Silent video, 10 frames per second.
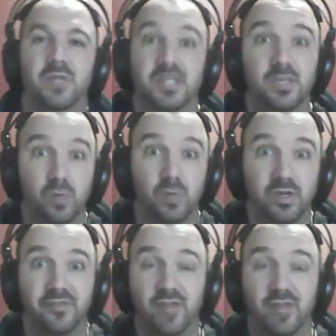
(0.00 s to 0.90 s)
because it
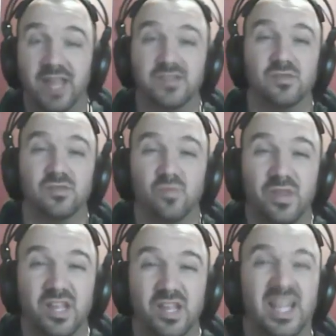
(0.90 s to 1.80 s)
will give you an answer
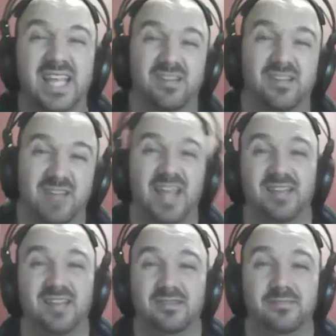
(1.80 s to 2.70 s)
whether you like it or
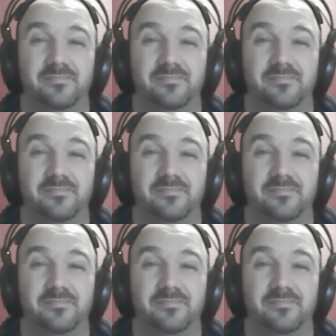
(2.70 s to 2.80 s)
not.